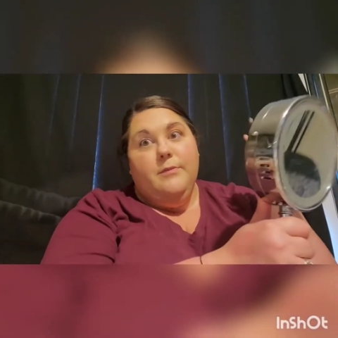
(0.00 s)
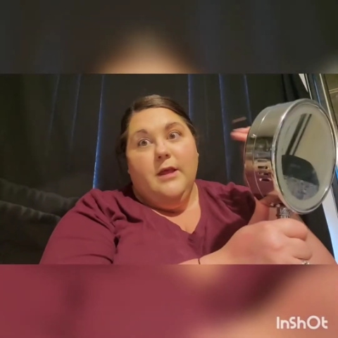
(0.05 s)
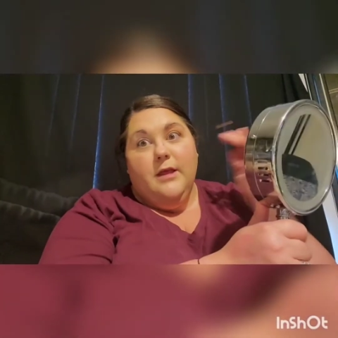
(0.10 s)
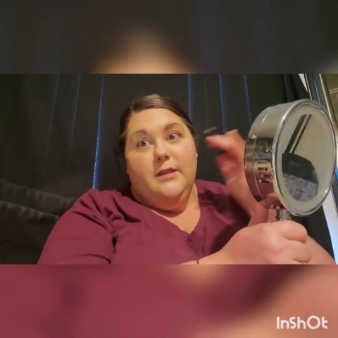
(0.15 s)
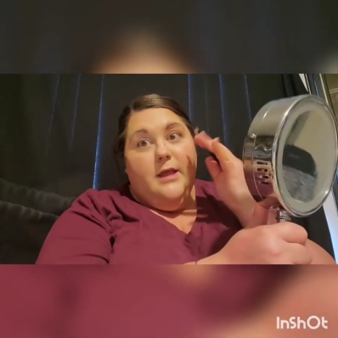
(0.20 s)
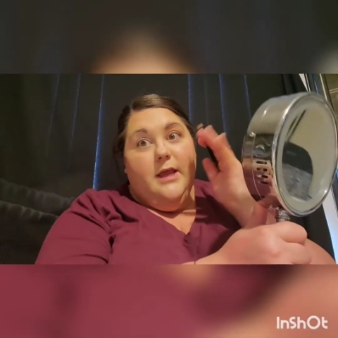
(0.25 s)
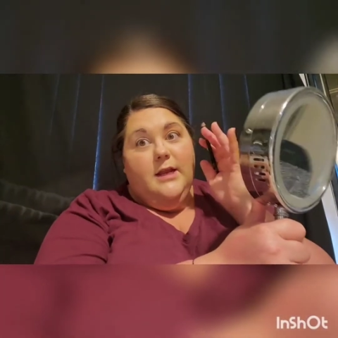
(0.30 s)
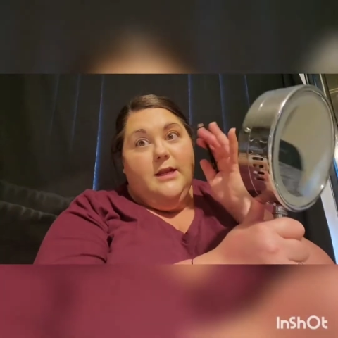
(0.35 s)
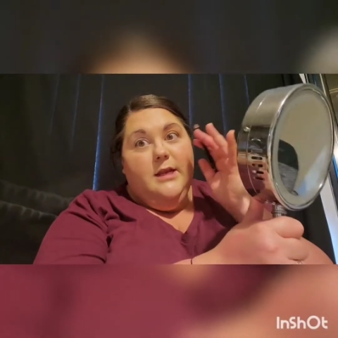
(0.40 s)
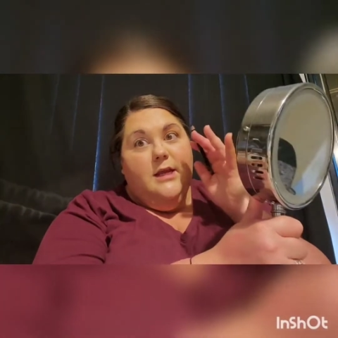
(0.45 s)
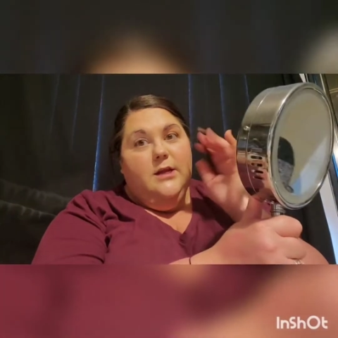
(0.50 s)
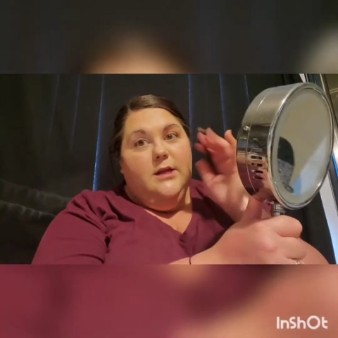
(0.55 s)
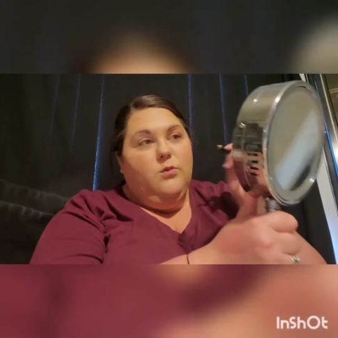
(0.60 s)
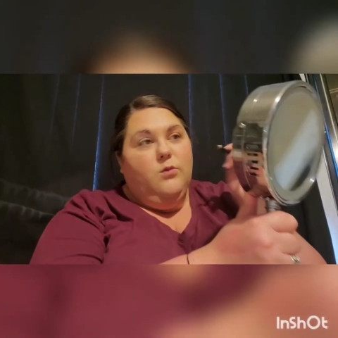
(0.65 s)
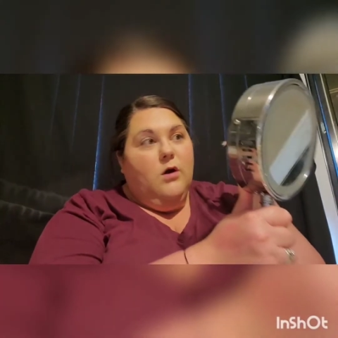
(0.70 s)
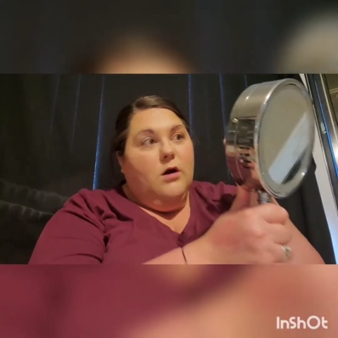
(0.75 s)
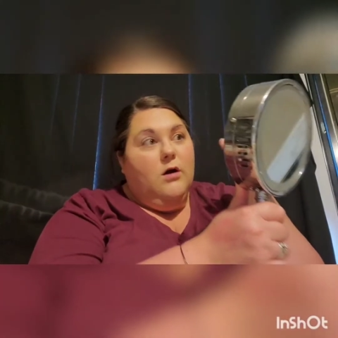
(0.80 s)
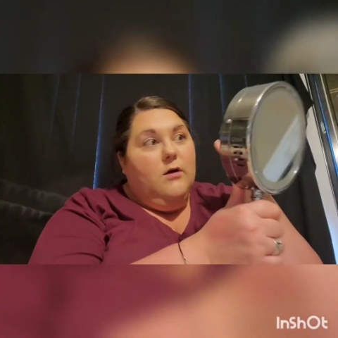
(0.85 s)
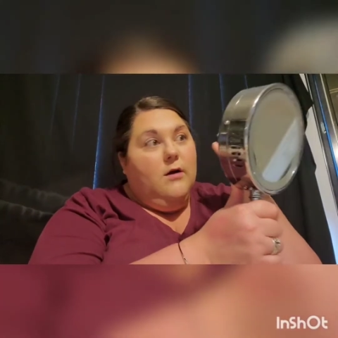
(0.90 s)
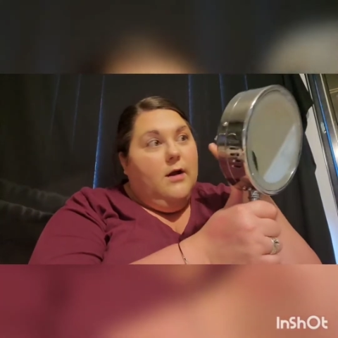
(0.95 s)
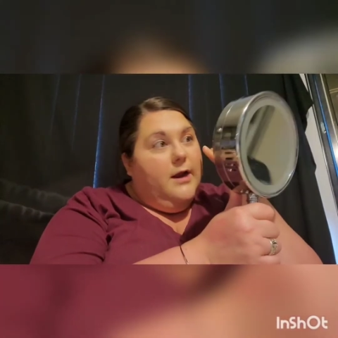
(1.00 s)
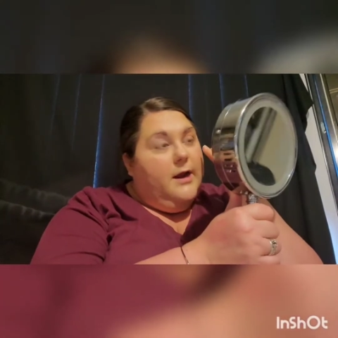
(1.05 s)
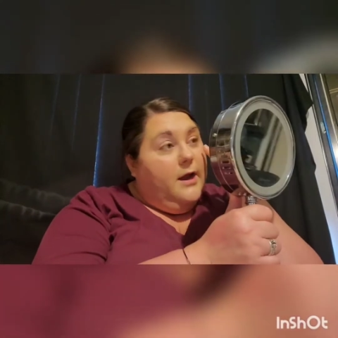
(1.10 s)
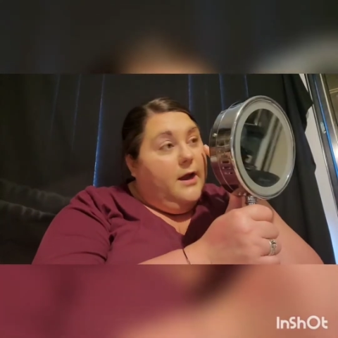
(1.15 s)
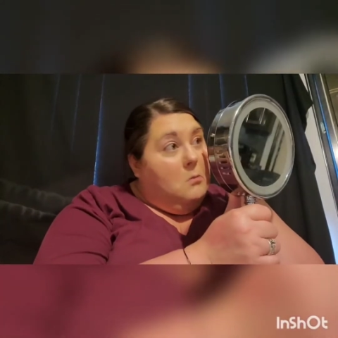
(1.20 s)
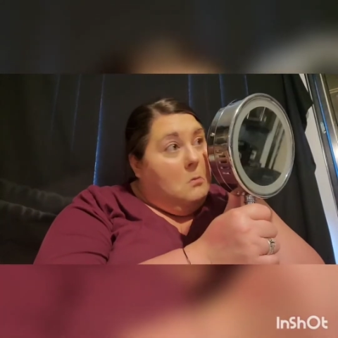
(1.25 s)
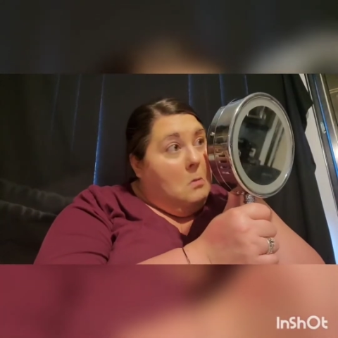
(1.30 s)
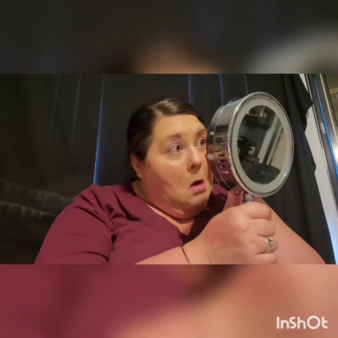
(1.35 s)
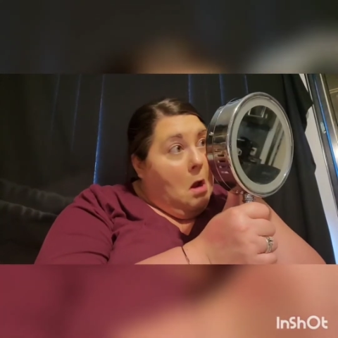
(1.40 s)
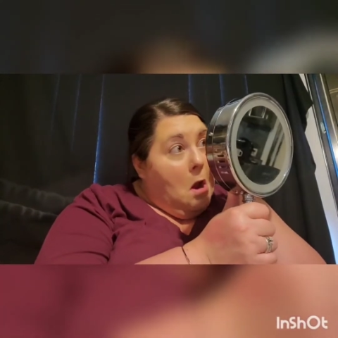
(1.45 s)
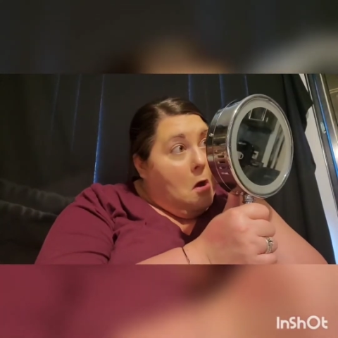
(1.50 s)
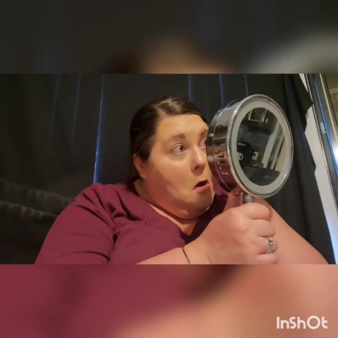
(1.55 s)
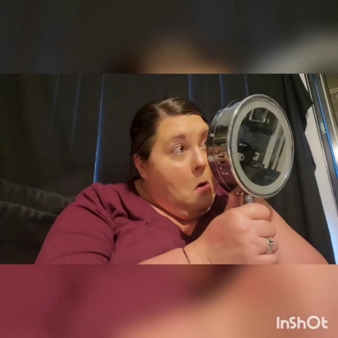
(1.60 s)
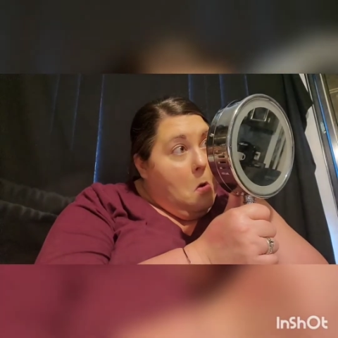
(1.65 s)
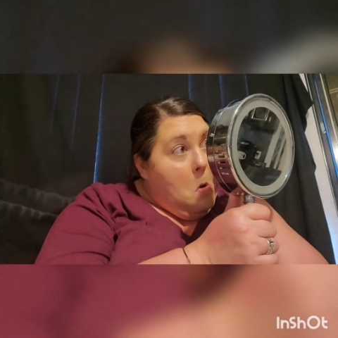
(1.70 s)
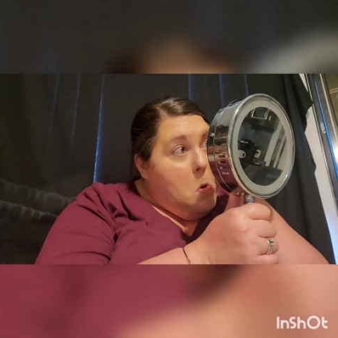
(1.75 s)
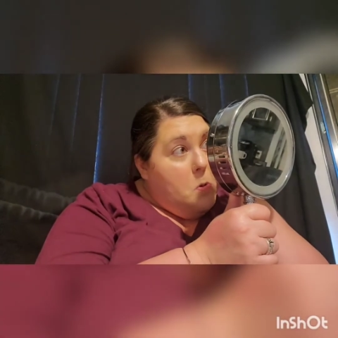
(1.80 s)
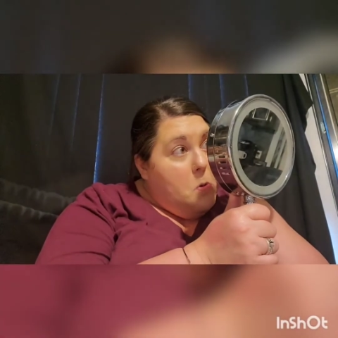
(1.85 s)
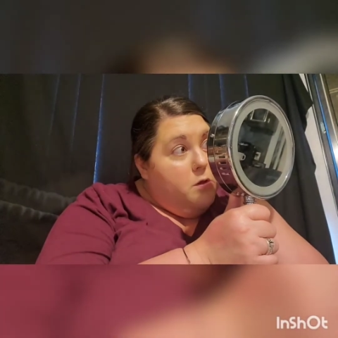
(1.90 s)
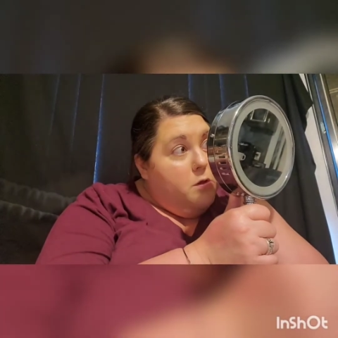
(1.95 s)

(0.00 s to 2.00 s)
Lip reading: And they need work right now, I know.